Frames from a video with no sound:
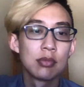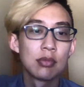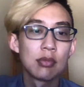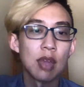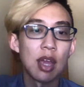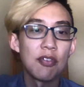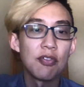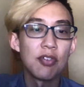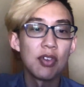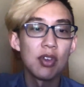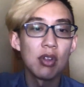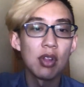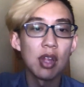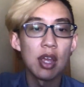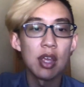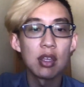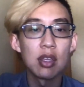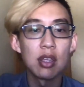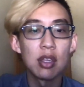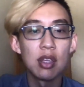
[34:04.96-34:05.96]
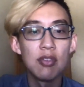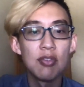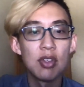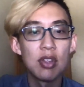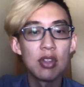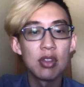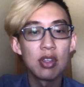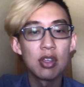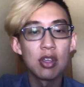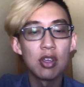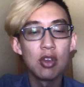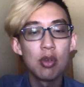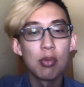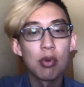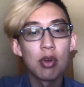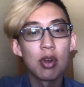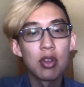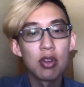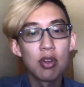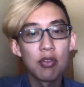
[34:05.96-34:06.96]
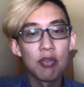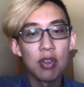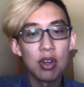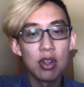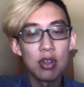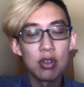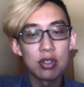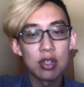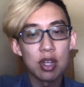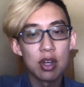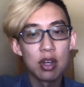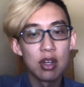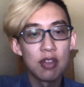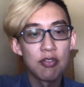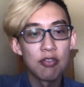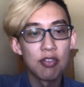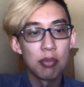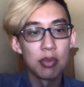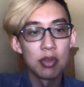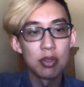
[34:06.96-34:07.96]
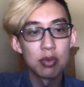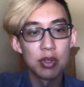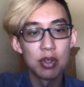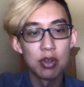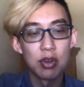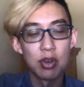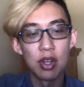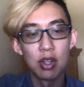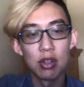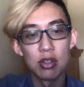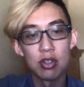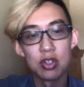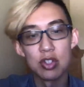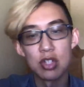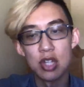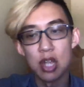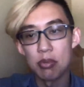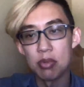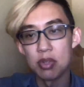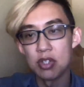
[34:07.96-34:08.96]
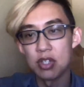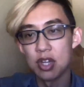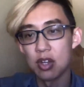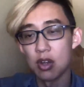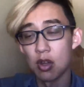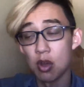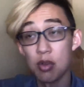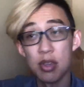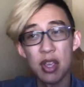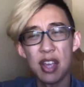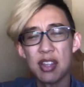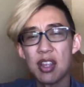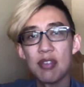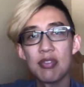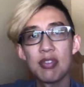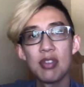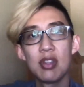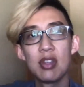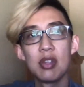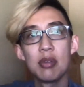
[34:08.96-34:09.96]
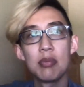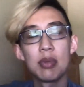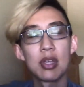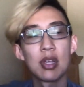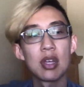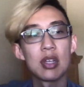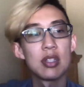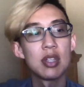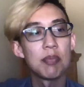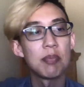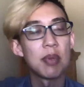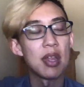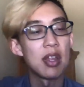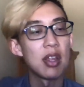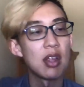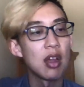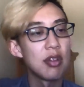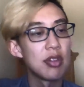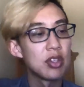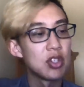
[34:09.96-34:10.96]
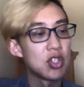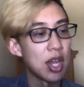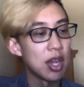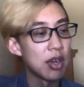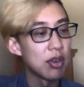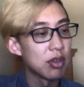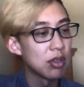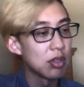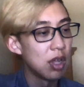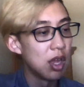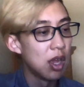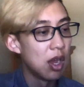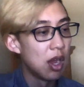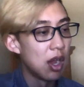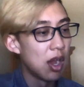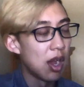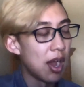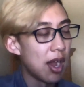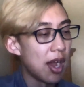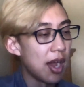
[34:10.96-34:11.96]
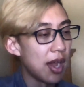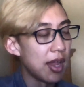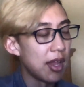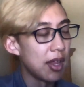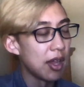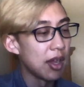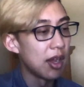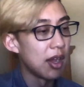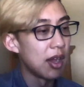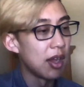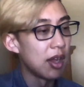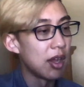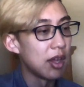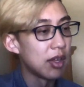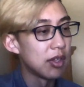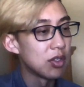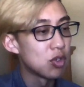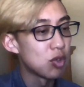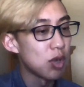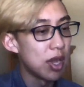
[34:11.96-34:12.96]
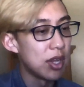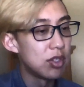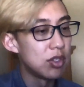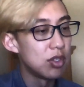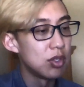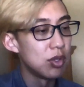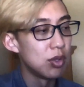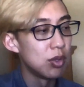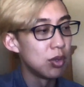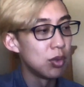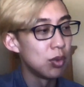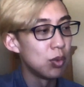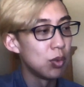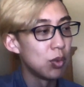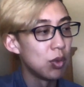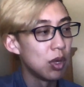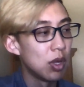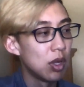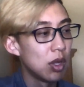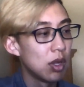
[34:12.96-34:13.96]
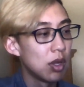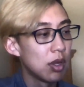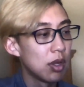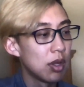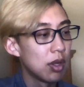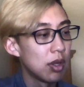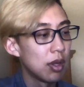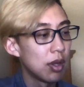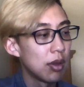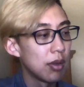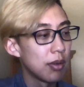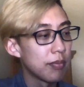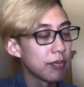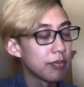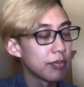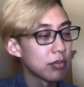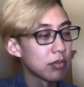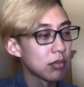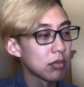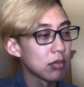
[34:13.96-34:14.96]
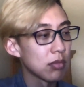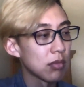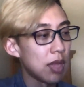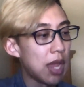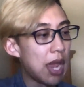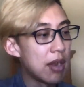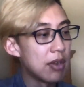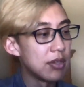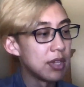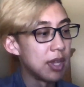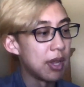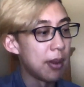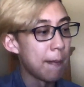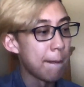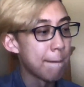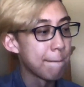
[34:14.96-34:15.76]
I feel like even the humor in your videos kind of differ between your English and Japanese channel. Oh yeah, definitely, because depending on the channel, I try to, how do you say,